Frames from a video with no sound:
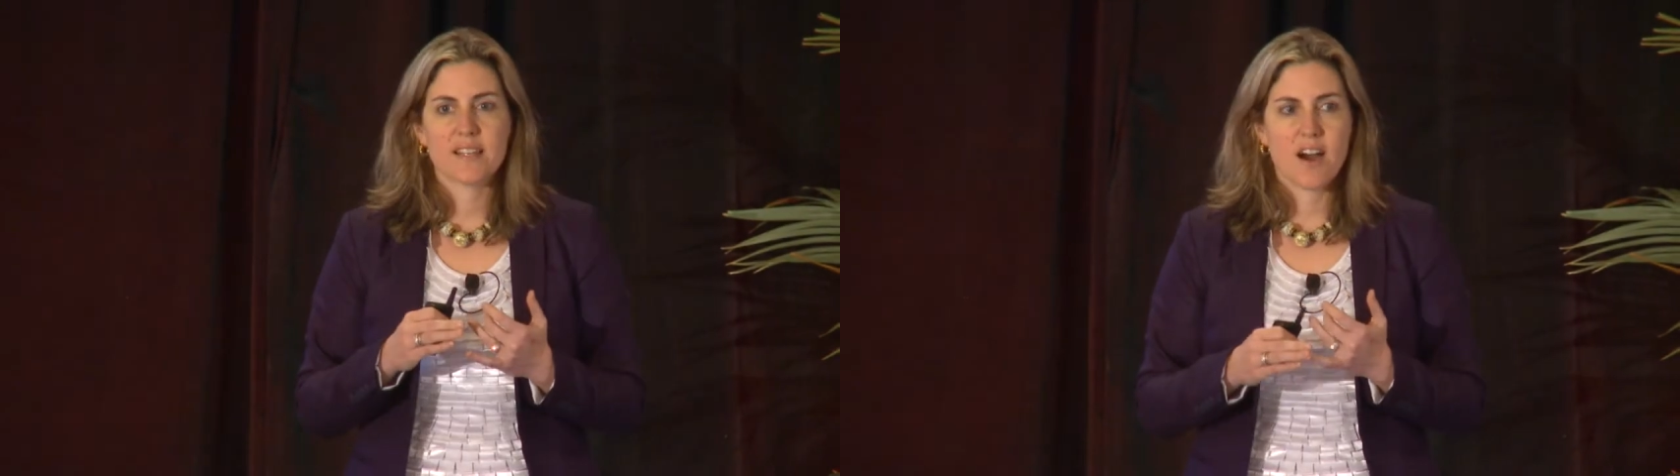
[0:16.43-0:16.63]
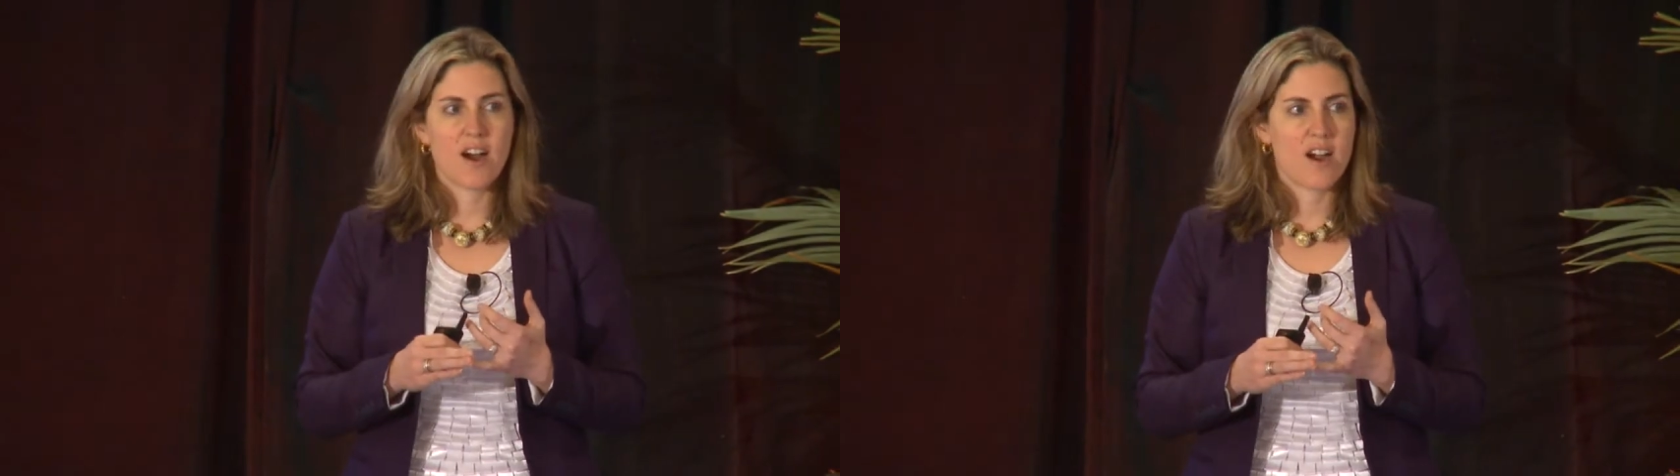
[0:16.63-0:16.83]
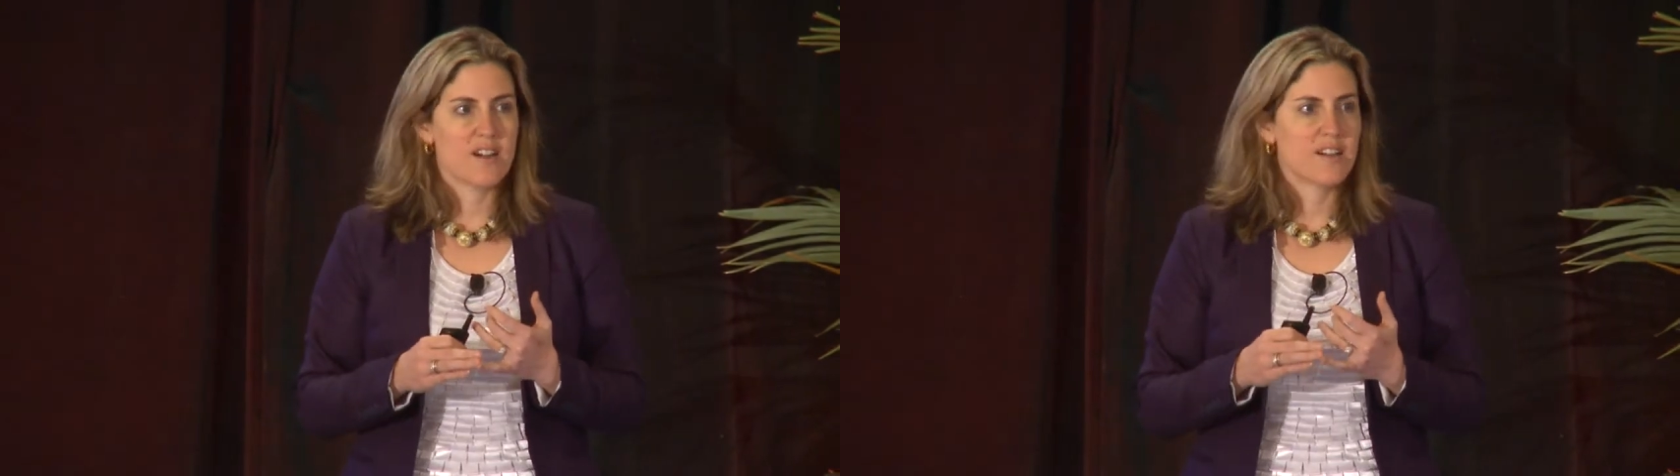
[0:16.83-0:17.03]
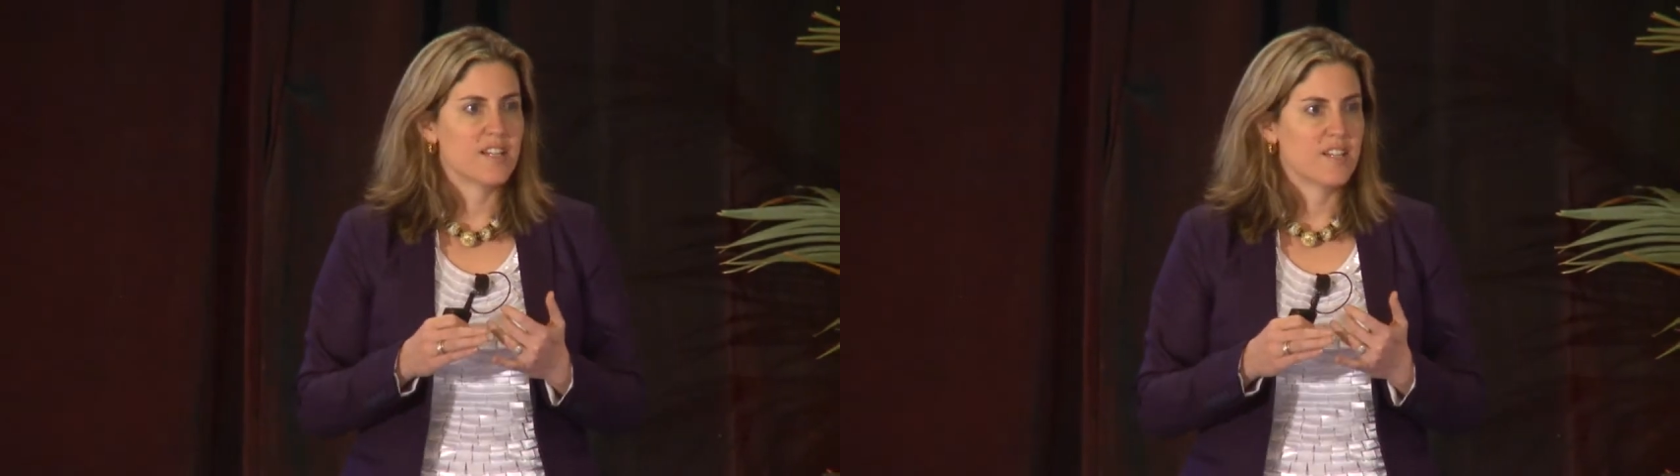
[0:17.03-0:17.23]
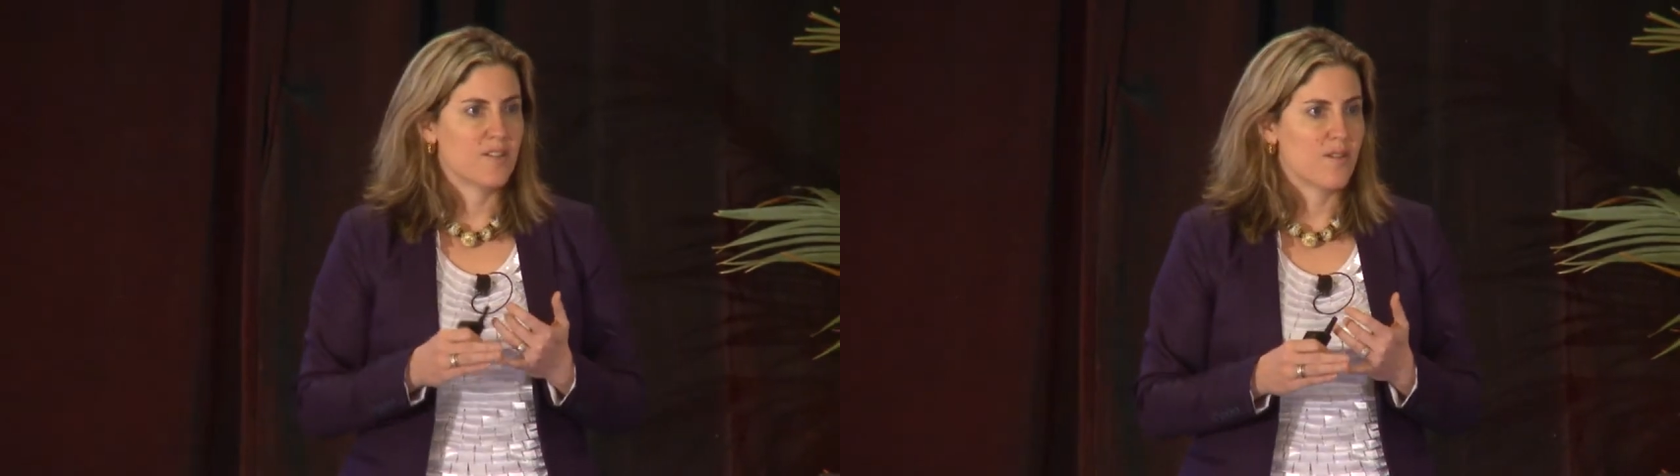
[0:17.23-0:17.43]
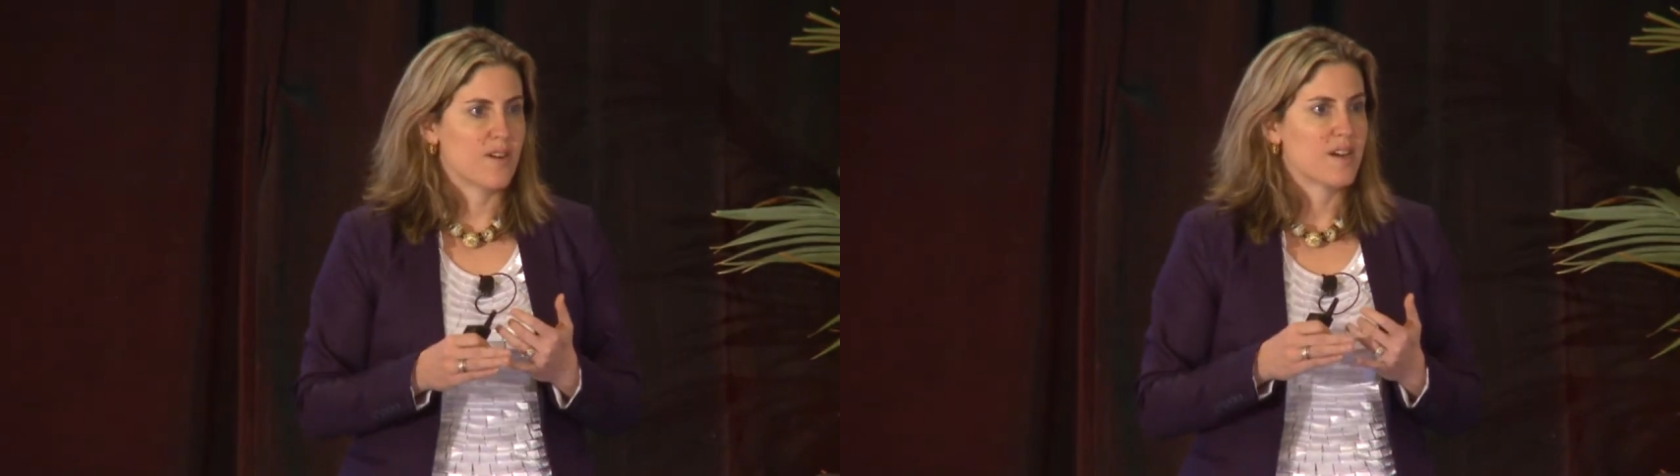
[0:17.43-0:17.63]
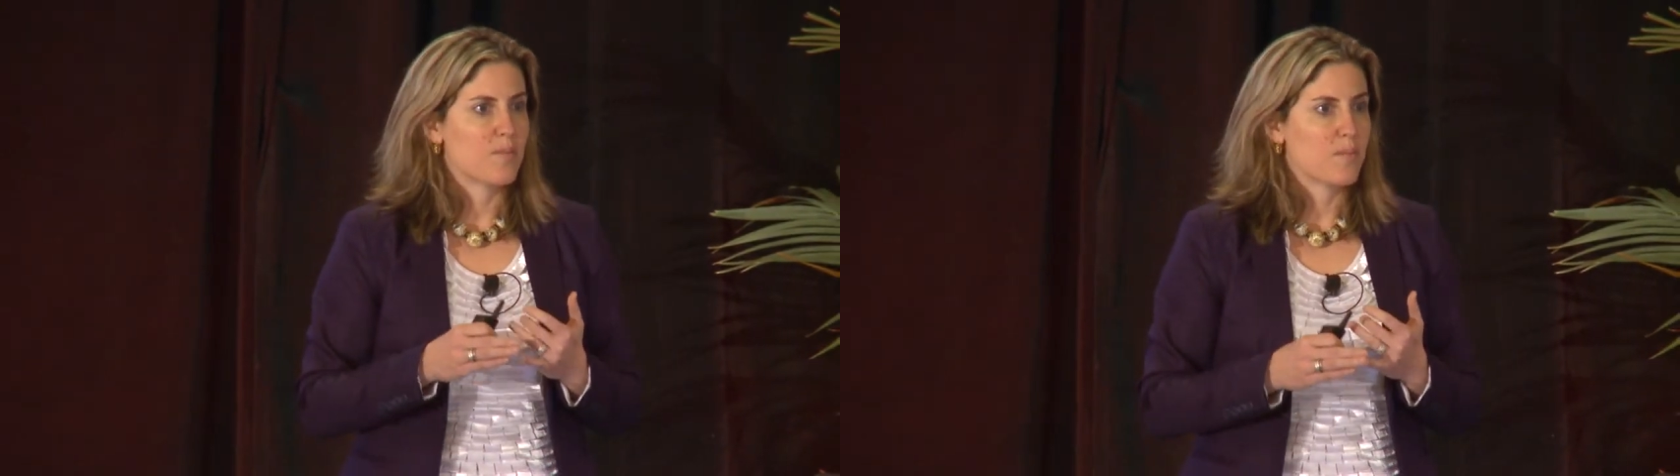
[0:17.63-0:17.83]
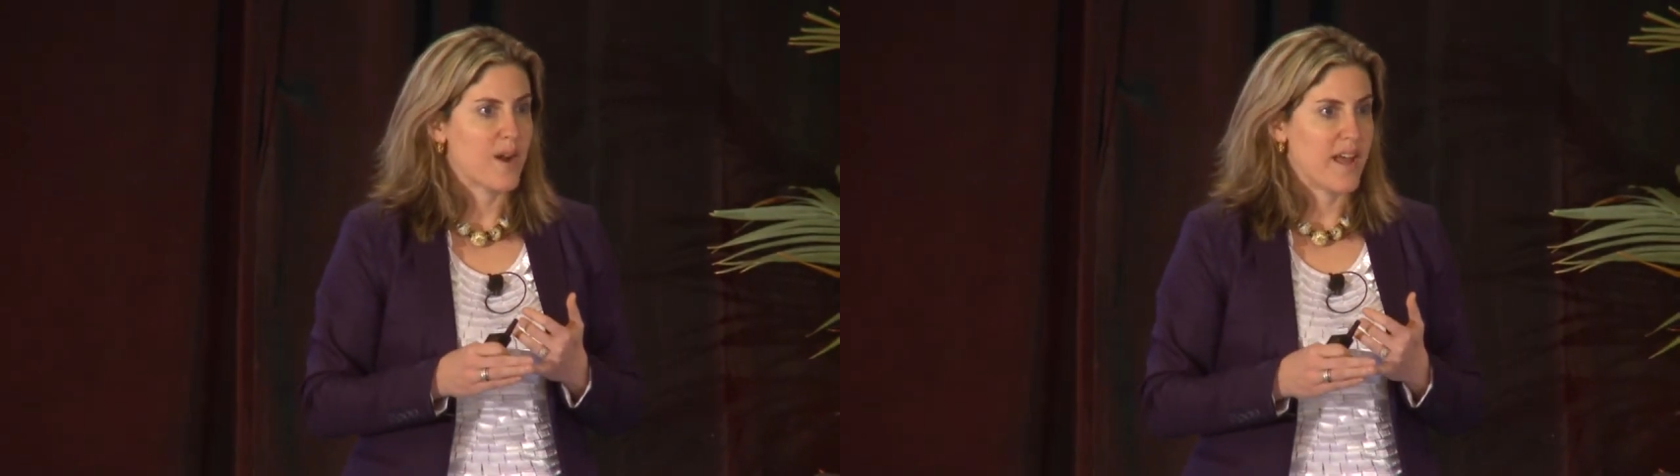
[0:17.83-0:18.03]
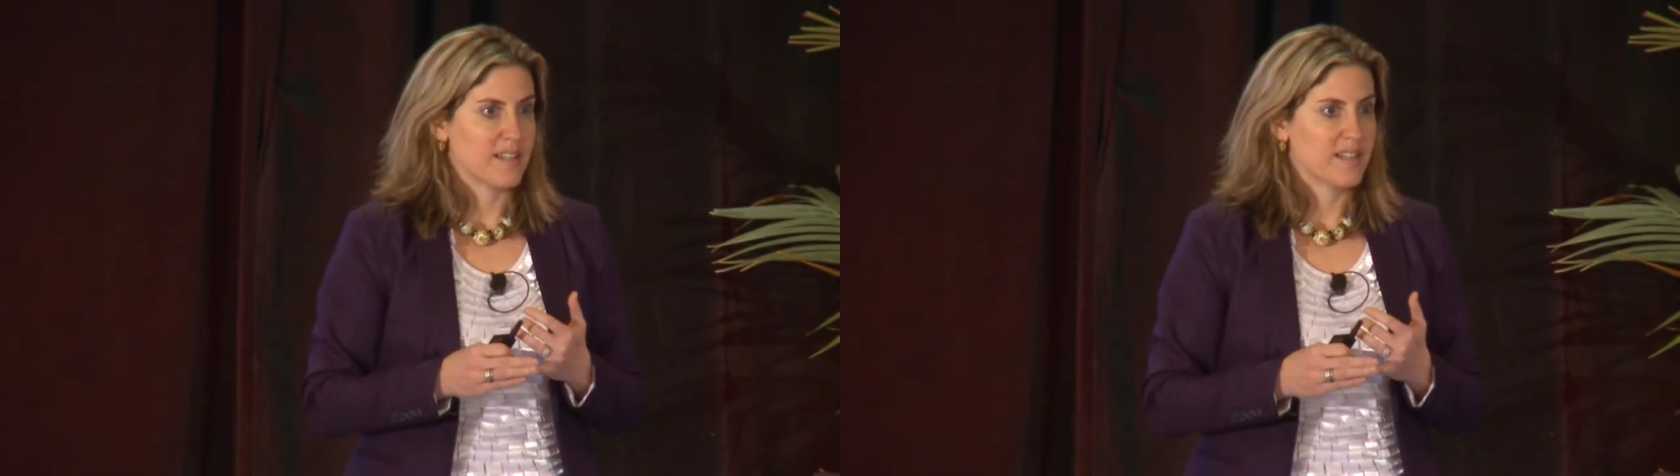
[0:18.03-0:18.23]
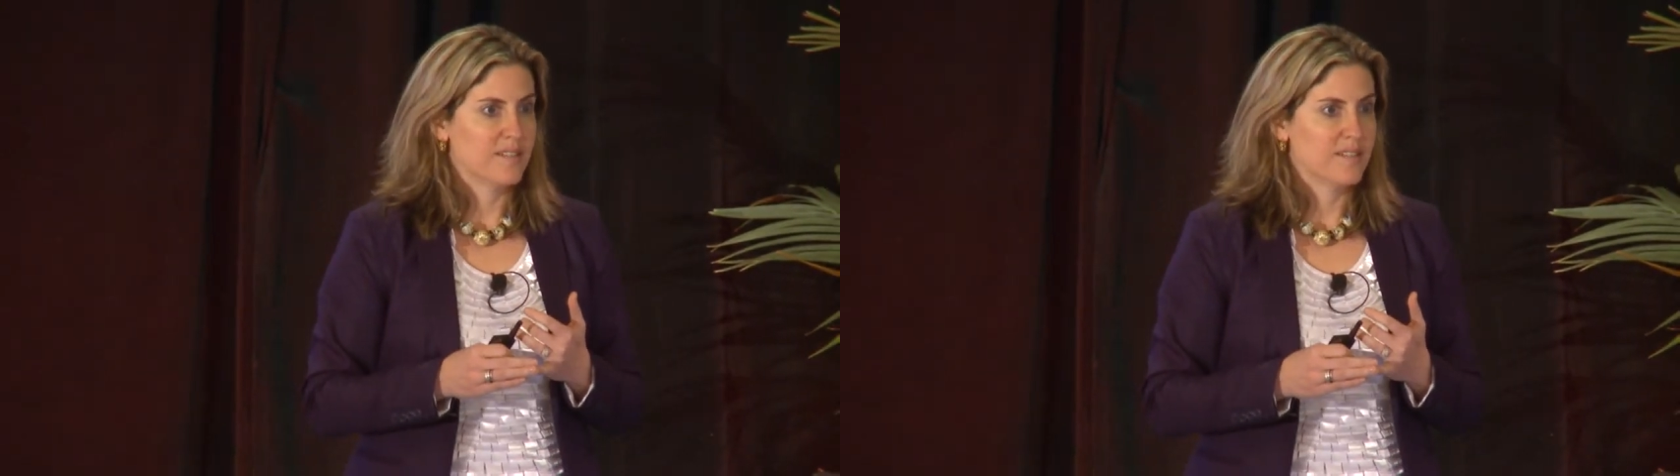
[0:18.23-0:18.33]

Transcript: are your brand.